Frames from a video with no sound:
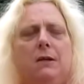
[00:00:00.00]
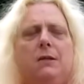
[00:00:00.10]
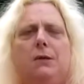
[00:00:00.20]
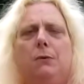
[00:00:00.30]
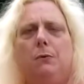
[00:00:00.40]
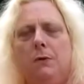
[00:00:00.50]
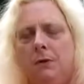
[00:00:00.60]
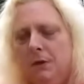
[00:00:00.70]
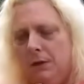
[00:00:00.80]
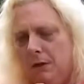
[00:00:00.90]
So
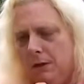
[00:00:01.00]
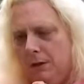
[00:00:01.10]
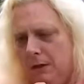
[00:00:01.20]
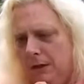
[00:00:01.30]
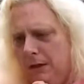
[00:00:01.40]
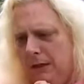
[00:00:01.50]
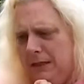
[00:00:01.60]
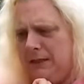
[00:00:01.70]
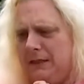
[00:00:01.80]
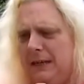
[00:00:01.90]

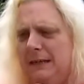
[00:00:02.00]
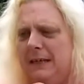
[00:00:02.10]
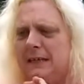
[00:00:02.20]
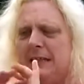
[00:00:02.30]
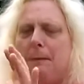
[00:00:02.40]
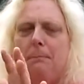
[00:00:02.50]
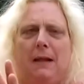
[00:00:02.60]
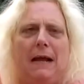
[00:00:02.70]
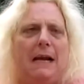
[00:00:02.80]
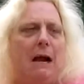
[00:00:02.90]
it's like a
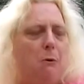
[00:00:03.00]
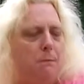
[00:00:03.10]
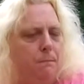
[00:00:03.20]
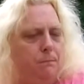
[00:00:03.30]
blackout.